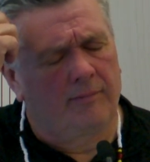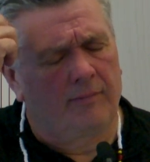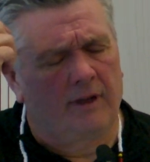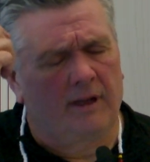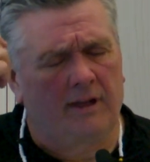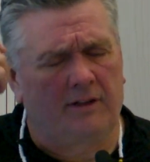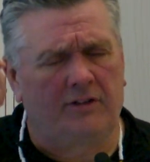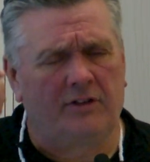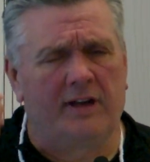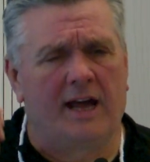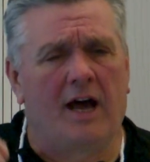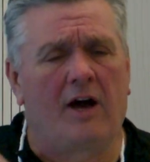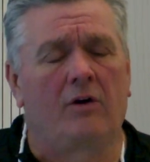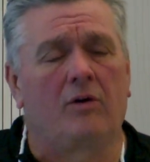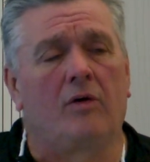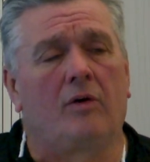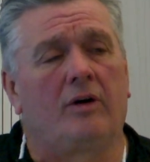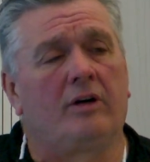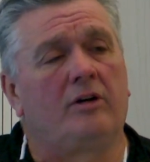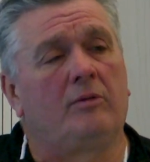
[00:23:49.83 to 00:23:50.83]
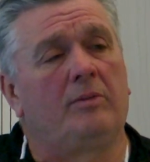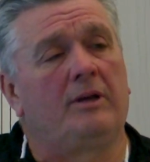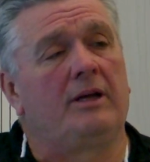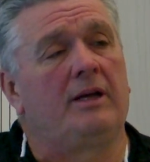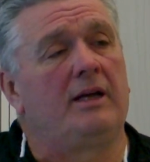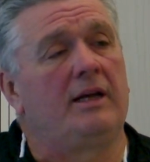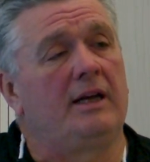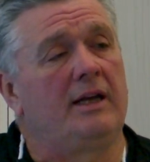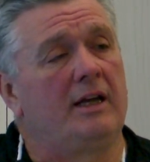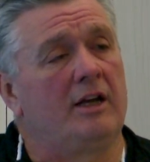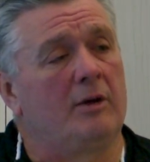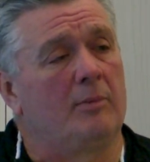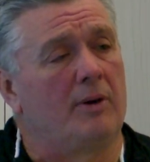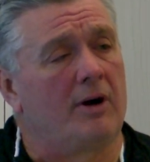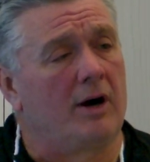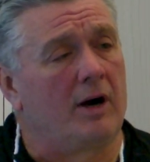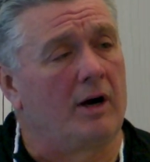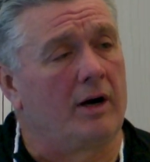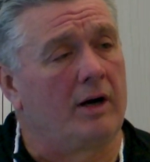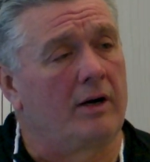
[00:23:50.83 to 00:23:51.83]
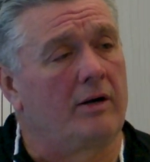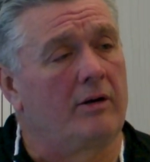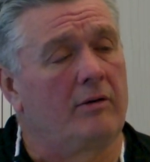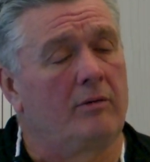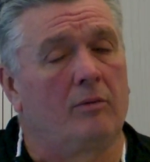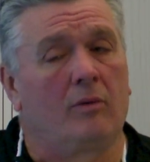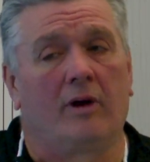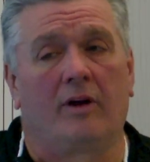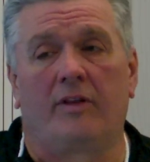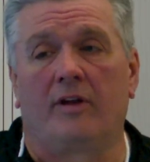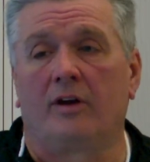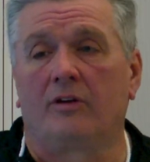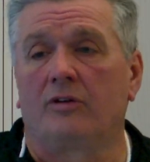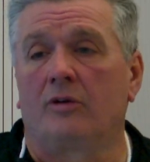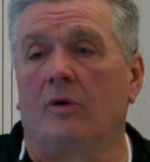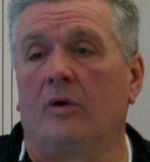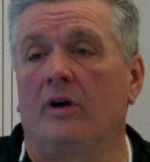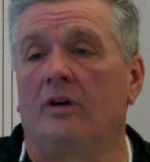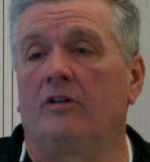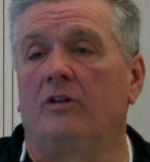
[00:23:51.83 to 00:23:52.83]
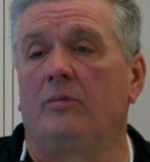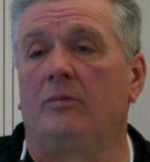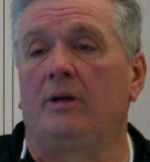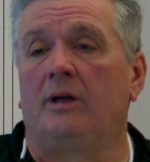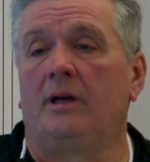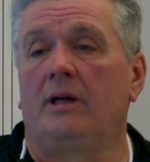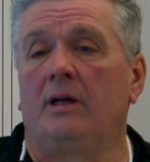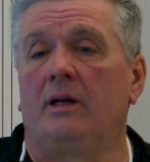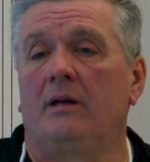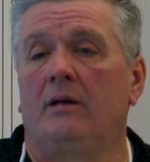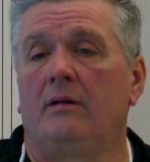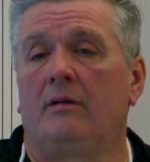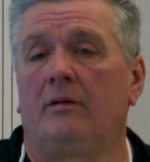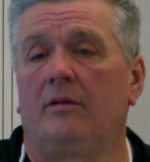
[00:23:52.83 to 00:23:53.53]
it's now going to be in a park where there's going to be